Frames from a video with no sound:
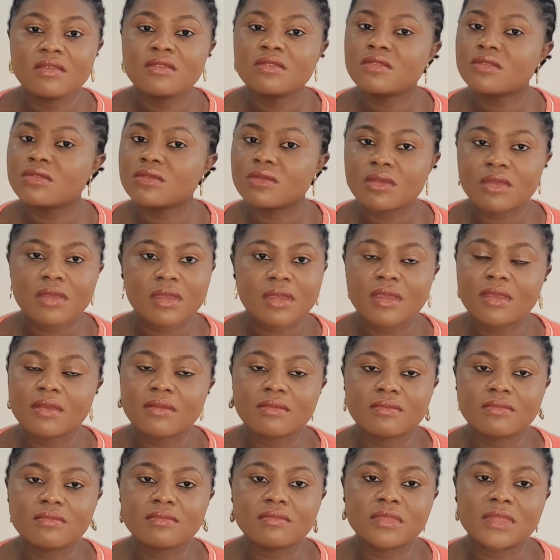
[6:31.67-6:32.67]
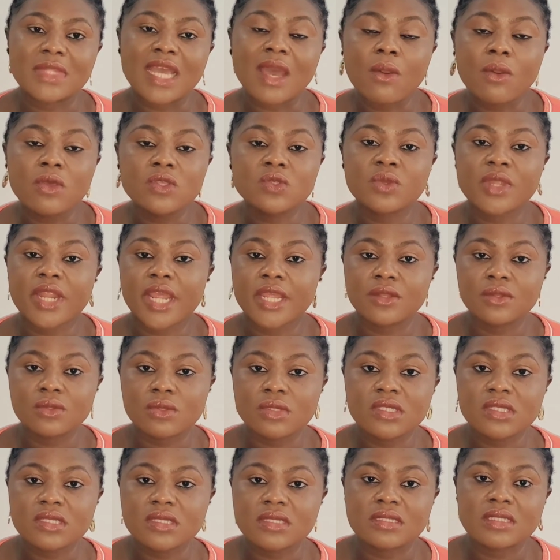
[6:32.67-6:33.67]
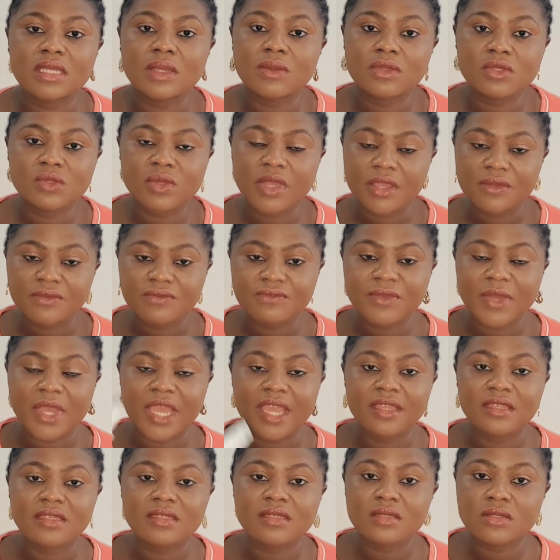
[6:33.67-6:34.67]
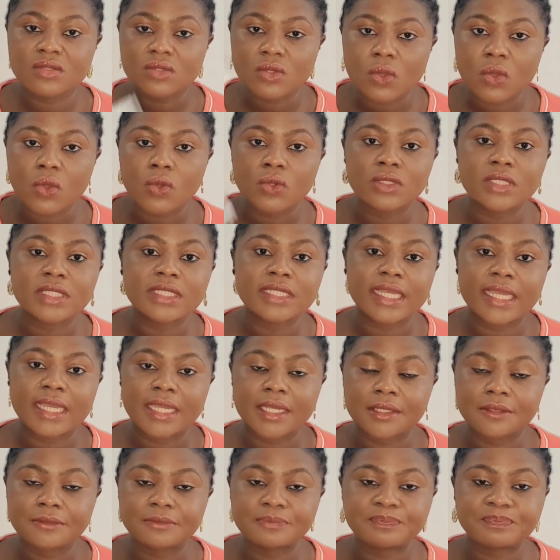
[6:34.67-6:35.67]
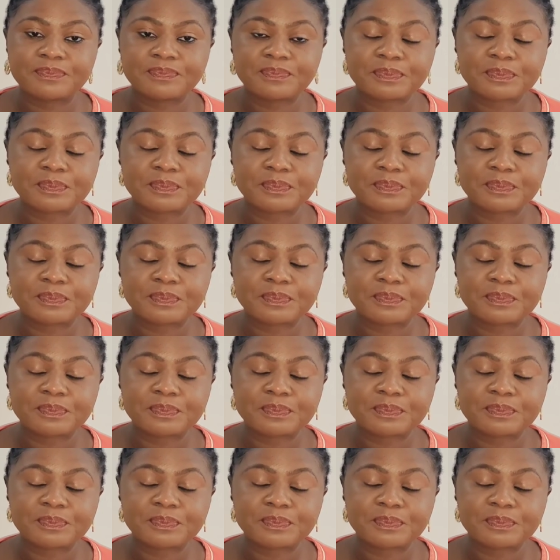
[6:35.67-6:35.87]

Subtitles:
So that was what I noticed. That was what I saw on their